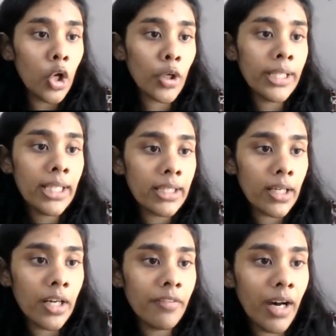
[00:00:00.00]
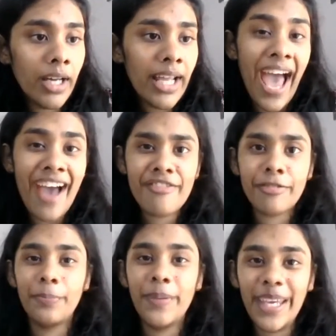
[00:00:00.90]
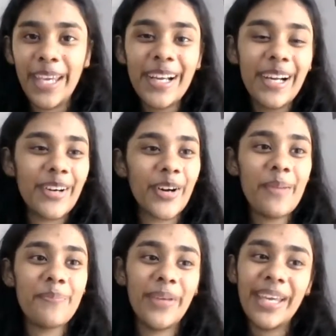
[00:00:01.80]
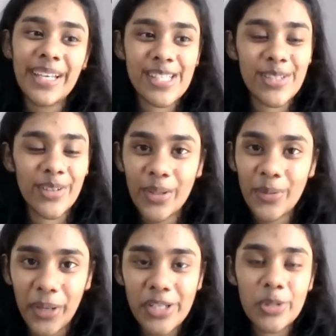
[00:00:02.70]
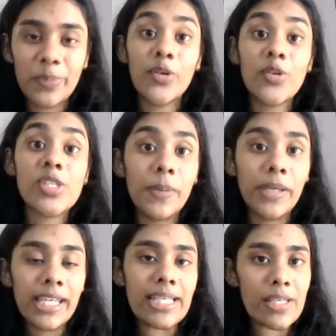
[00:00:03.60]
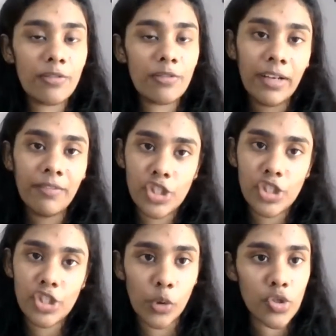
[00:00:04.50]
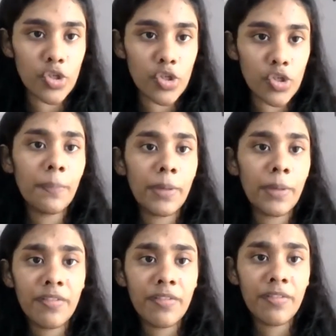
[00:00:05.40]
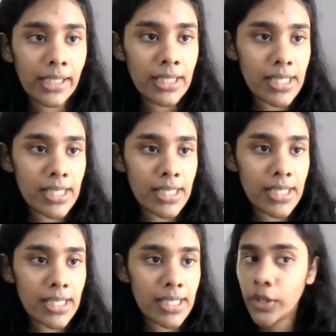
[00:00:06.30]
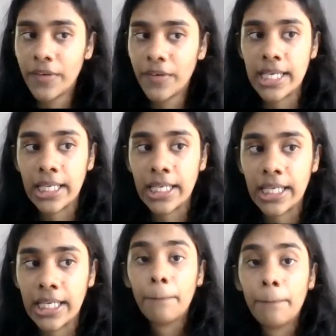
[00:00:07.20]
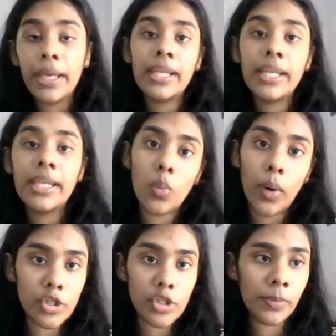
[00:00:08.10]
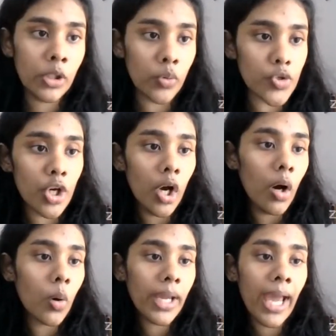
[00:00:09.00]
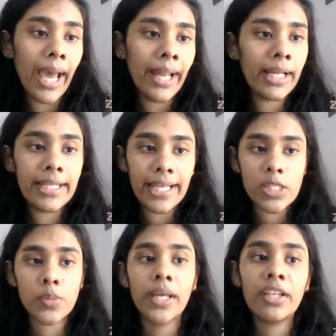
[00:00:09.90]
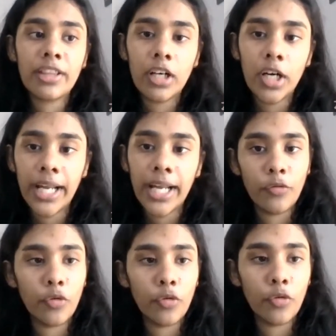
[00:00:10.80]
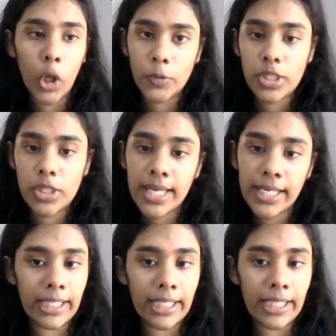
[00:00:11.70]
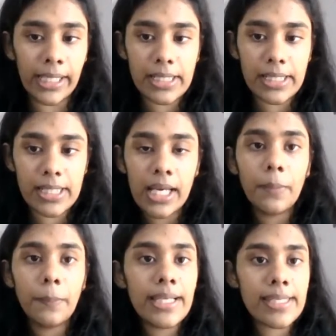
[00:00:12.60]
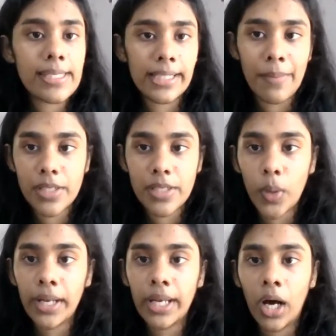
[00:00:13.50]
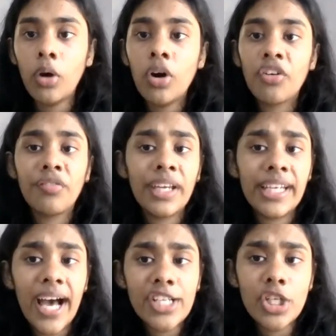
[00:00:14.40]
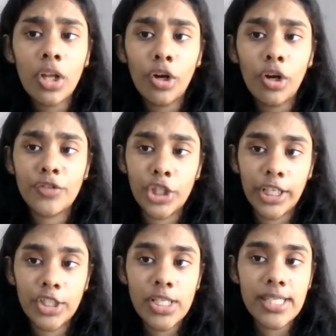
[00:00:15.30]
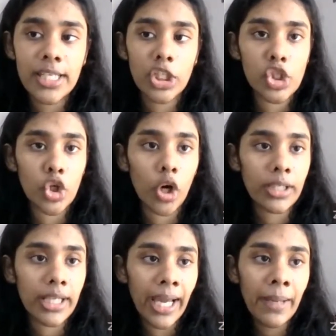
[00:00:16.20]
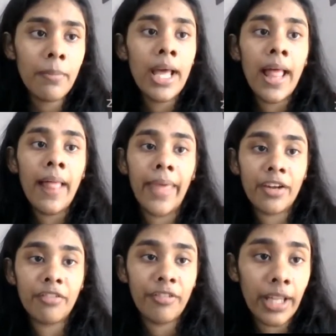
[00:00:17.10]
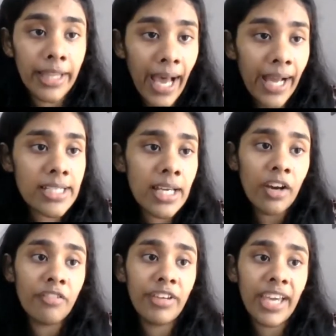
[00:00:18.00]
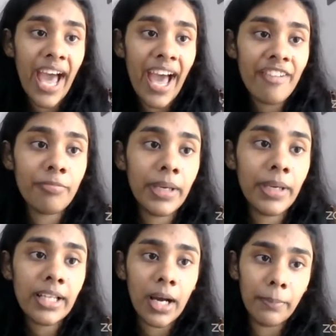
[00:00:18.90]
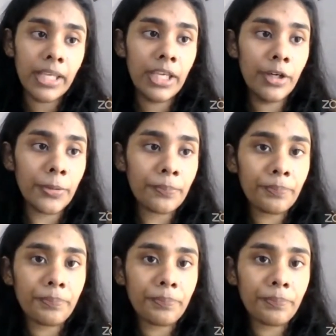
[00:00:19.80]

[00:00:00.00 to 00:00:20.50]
Look at the third one, have being. Okay, being is not the one to be used. Been is the one which is used. Okay, in the previous sentences as well, you have seen been is the one to be used. Okay, and that's why the third and the fourth options are incorrect. Please attempt this one now. We dash a lot of changes in the short time that we have been coming here.